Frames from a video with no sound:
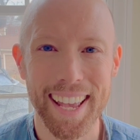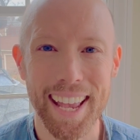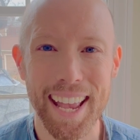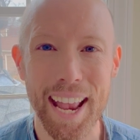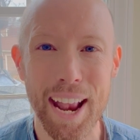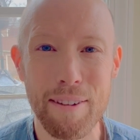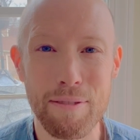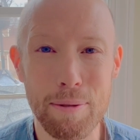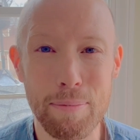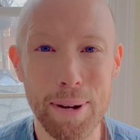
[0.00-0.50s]

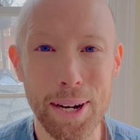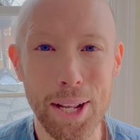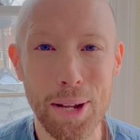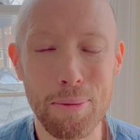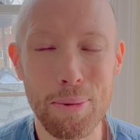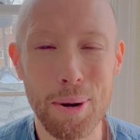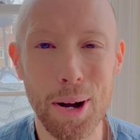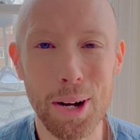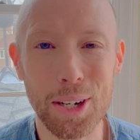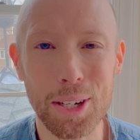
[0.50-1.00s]
Hey everybody,
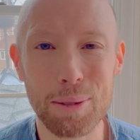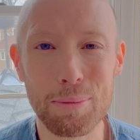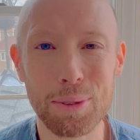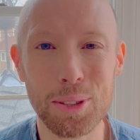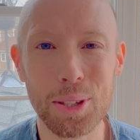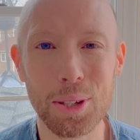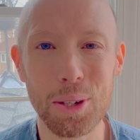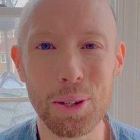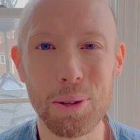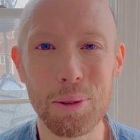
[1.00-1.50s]
welcome
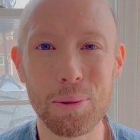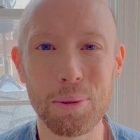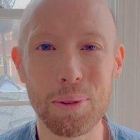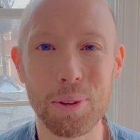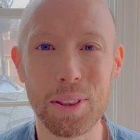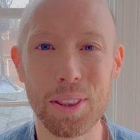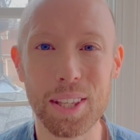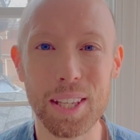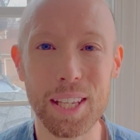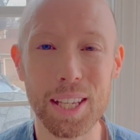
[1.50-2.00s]
to
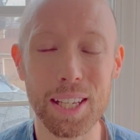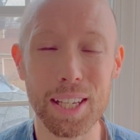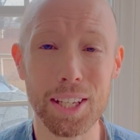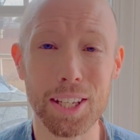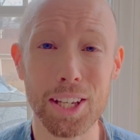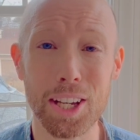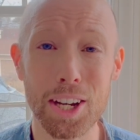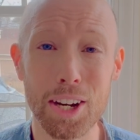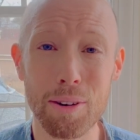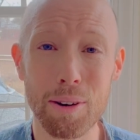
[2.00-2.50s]
the
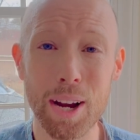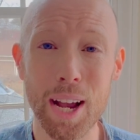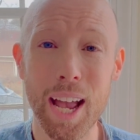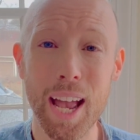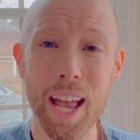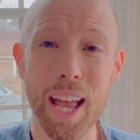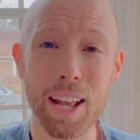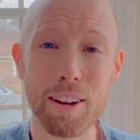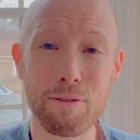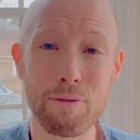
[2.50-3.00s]
year
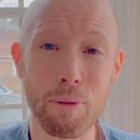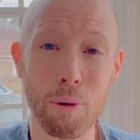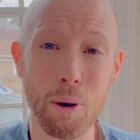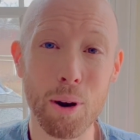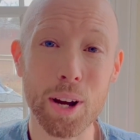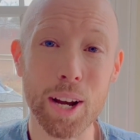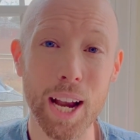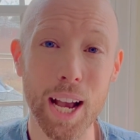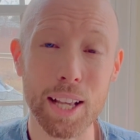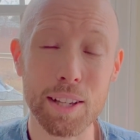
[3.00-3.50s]
ahead
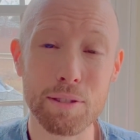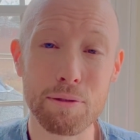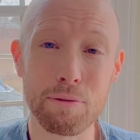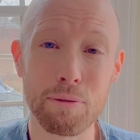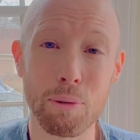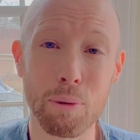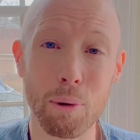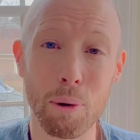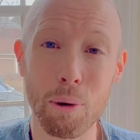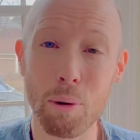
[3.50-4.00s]
forecast
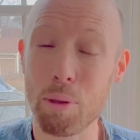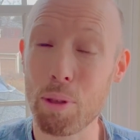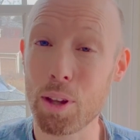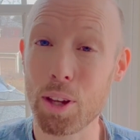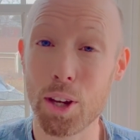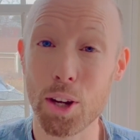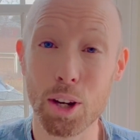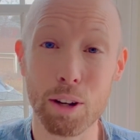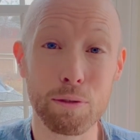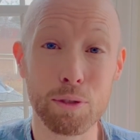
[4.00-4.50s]
for the
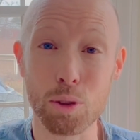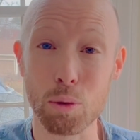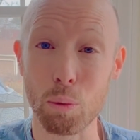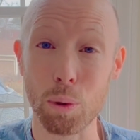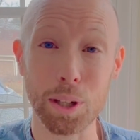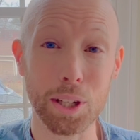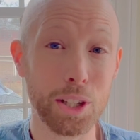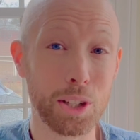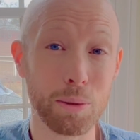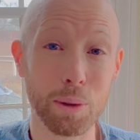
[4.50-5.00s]
year of
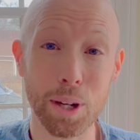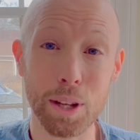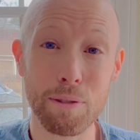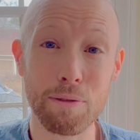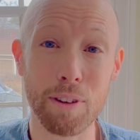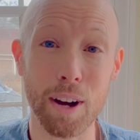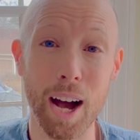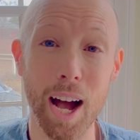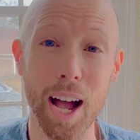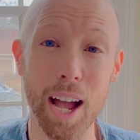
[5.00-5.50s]

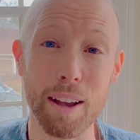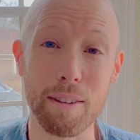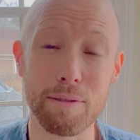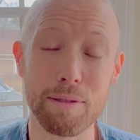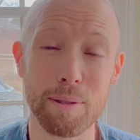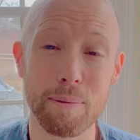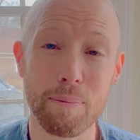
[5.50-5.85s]
2025.